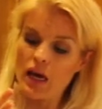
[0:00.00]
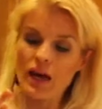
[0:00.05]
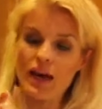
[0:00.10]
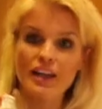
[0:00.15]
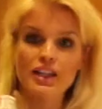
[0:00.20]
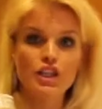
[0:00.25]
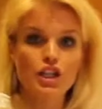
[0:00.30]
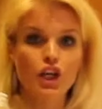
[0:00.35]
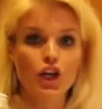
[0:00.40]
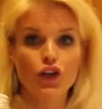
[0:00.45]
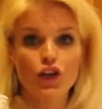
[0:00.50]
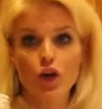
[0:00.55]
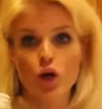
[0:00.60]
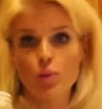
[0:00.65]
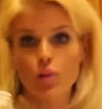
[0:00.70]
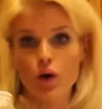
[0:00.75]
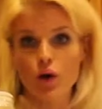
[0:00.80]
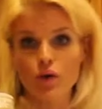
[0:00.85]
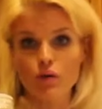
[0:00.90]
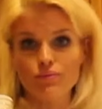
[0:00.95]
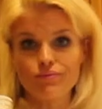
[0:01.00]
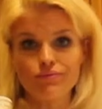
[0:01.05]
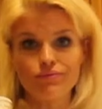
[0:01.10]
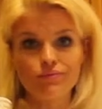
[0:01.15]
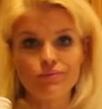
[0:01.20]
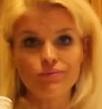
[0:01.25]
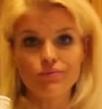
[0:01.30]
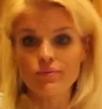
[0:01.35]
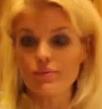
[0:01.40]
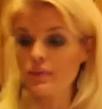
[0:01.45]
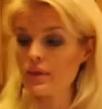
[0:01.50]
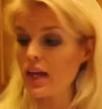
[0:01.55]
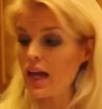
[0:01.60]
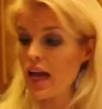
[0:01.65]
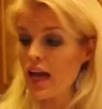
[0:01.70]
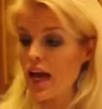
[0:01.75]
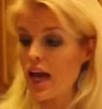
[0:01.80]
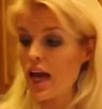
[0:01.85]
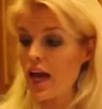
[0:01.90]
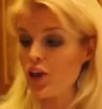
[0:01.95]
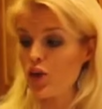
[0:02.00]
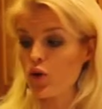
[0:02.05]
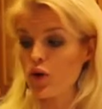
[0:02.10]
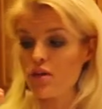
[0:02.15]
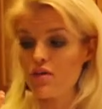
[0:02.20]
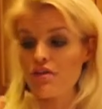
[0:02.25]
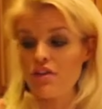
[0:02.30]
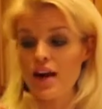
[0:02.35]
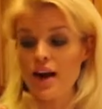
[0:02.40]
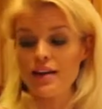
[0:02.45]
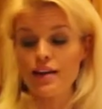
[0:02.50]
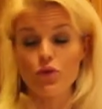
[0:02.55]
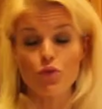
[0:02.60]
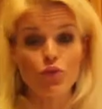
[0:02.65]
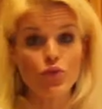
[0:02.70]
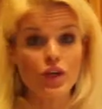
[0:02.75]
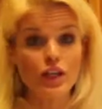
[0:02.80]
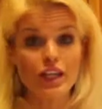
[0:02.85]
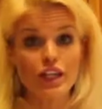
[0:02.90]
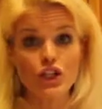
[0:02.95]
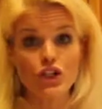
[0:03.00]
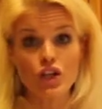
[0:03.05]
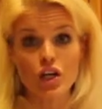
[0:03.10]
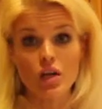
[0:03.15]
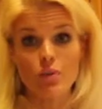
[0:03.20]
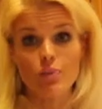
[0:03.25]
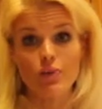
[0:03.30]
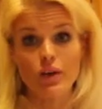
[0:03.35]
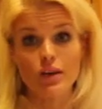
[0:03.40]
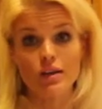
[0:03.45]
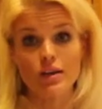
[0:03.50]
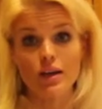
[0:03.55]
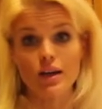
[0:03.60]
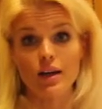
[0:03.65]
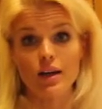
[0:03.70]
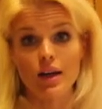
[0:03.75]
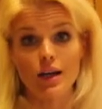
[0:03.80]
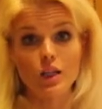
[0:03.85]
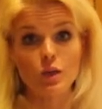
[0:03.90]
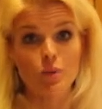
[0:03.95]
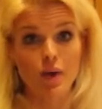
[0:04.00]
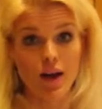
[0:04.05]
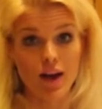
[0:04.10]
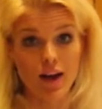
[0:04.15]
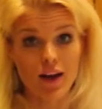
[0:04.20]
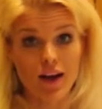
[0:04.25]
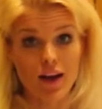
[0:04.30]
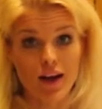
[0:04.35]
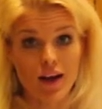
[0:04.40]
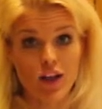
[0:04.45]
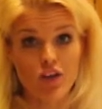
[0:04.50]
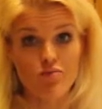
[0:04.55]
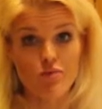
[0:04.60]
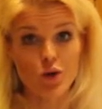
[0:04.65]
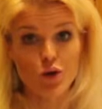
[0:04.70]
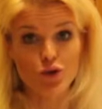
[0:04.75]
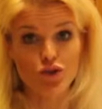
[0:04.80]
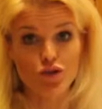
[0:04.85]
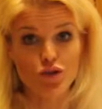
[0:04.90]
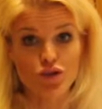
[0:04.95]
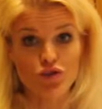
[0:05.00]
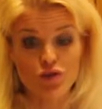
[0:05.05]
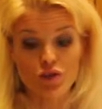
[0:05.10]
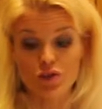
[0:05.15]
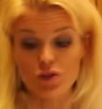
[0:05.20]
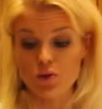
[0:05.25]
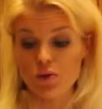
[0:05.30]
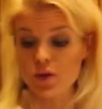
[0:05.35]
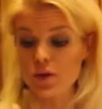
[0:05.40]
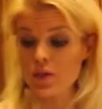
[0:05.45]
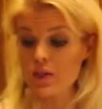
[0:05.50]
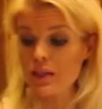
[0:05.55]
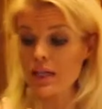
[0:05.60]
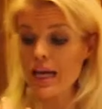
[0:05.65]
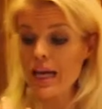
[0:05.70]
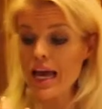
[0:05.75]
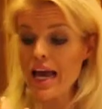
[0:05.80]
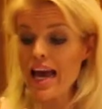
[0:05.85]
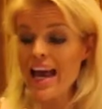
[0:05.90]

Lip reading: It's adobo. And you can find it really cheap in the Hispanic aisle of most grocery stores.